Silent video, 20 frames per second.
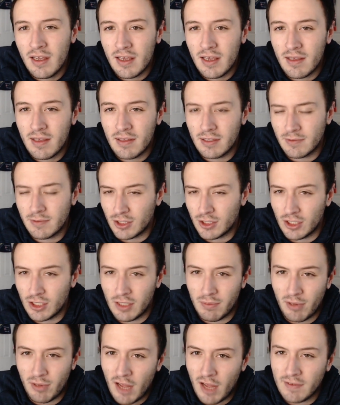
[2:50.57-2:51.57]
Especially in
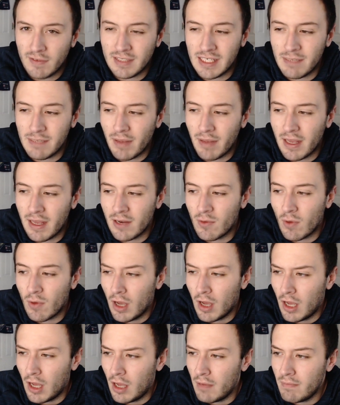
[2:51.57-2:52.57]
the playoffs, he played
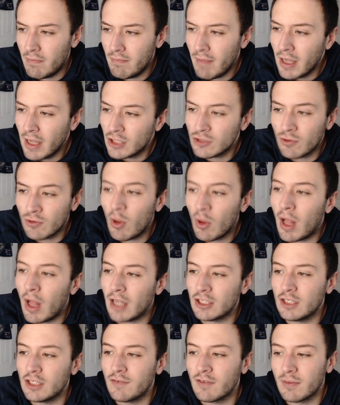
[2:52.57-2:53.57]
a major role
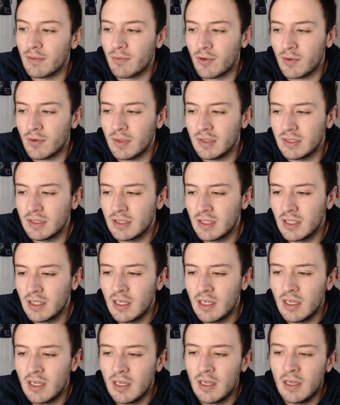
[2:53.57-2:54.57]
actually for the Bruins.
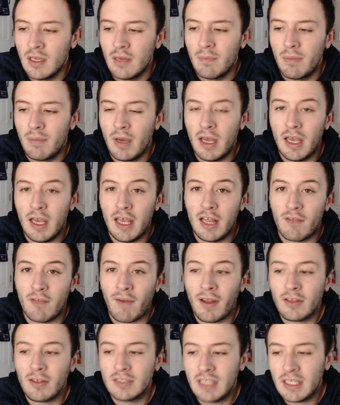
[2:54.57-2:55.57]
But in the regular
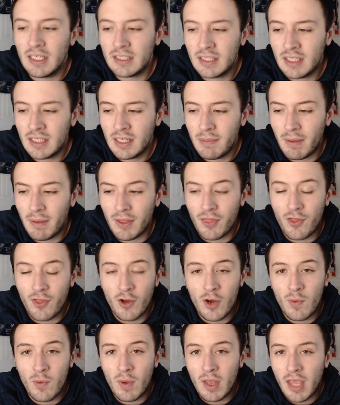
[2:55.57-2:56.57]
season, he played
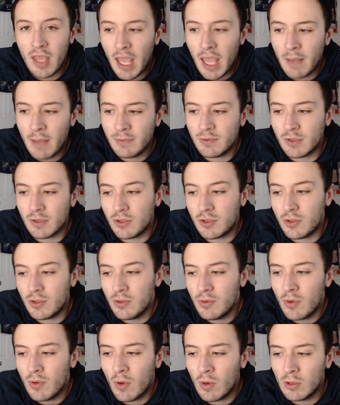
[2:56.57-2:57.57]
31 games with 2
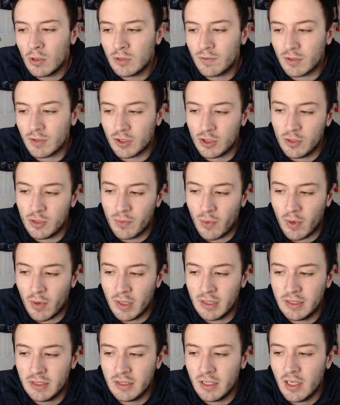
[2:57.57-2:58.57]
goals for 2
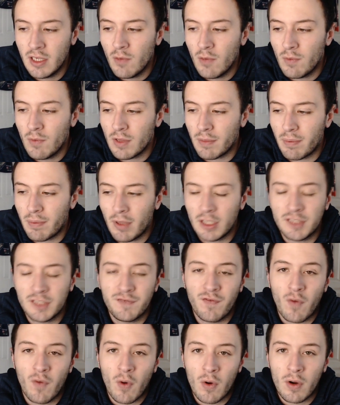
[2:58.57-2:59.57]
points, with a
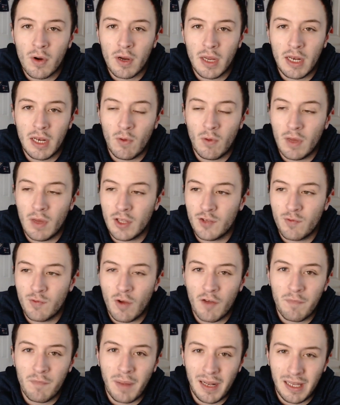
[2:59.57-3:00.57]
+4, and he only had
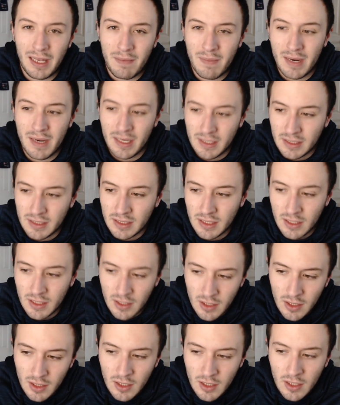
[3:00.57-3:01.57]
12 penalty minutes.
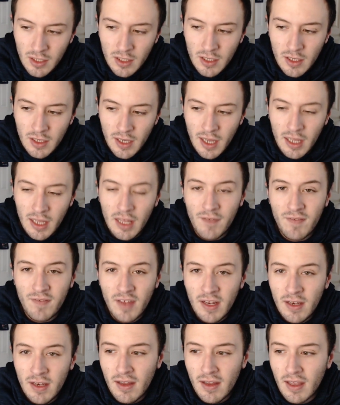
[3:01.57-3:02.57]
And
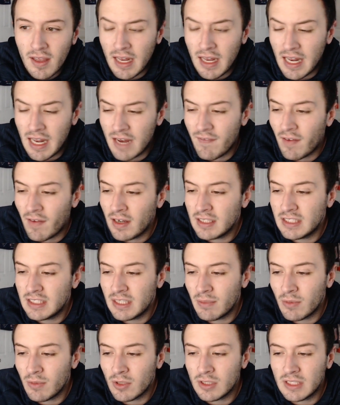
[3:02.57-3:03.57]
Clifton, he had a very
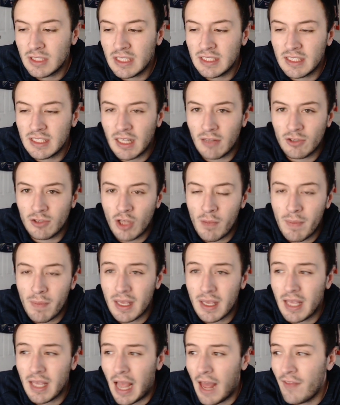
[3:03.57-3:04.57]
similar season to Lauzon, but
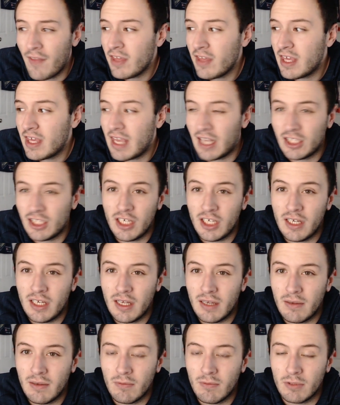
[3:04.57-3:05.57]
I think he actually
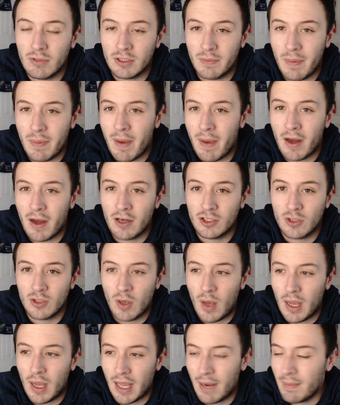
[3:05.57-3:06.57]
was a bit better, so
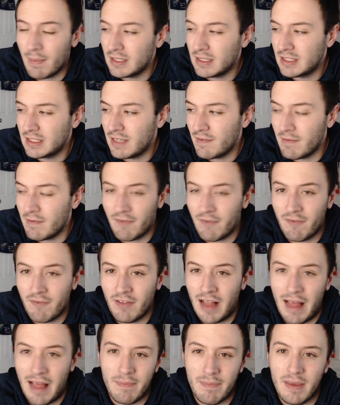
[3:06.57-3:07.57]
I'm going to give him a
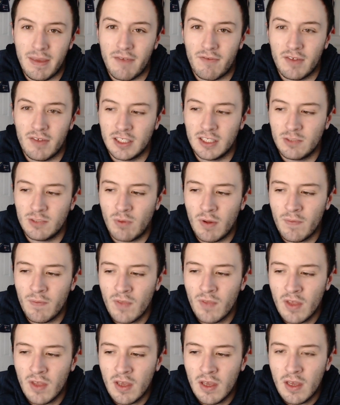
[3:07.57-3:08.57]
flat B for this one.
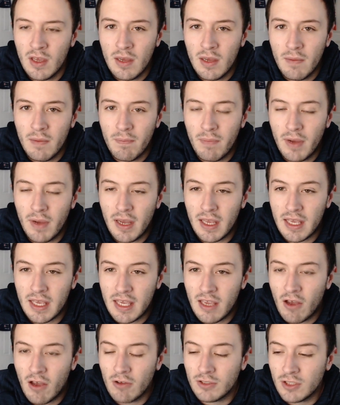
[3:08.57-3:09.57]
But he
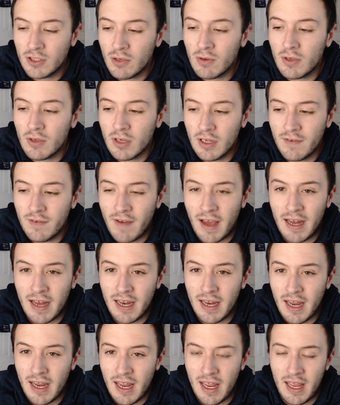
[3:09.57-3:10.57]
also could have had
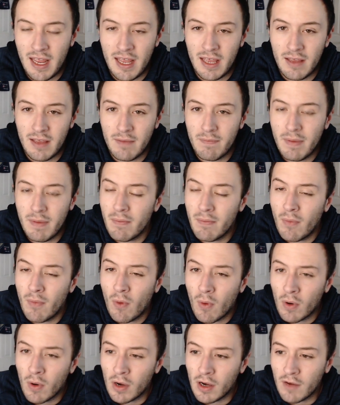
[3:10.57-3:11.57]
a bit
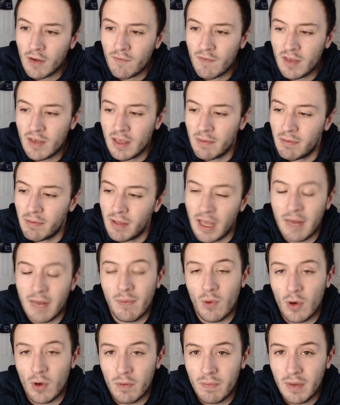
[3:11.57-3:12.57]
more if he played
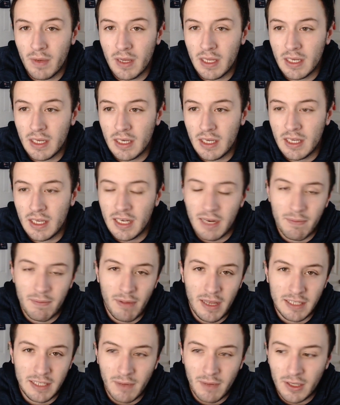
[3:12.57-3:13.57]
more, but he didn't play
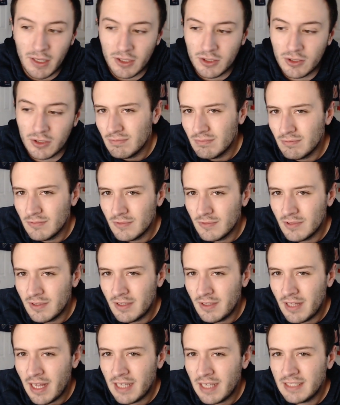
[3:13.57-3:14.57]
as much.
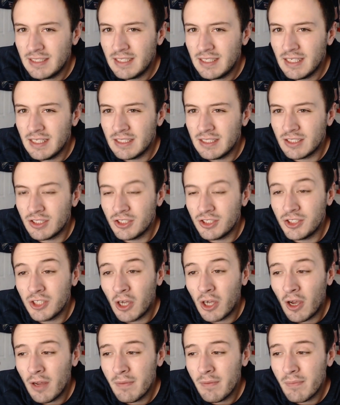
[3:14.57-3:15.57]
Next is
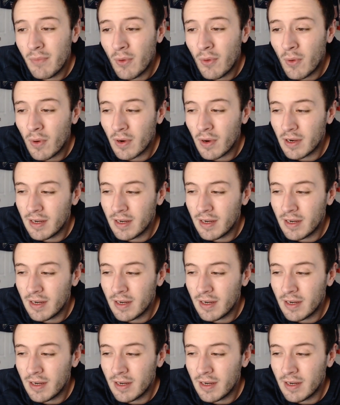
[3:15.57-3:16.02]
John Moore.